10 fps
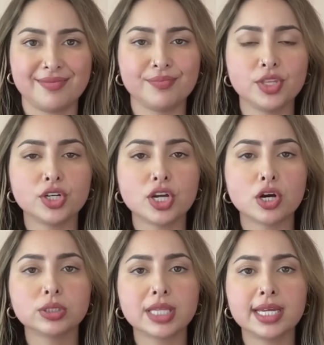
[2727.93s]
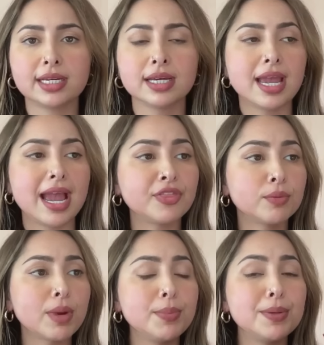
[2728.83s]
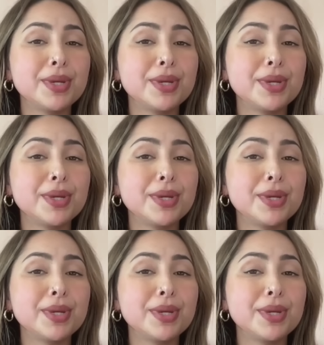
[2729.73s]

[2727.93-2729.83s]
you know like and there might be mm-hmm.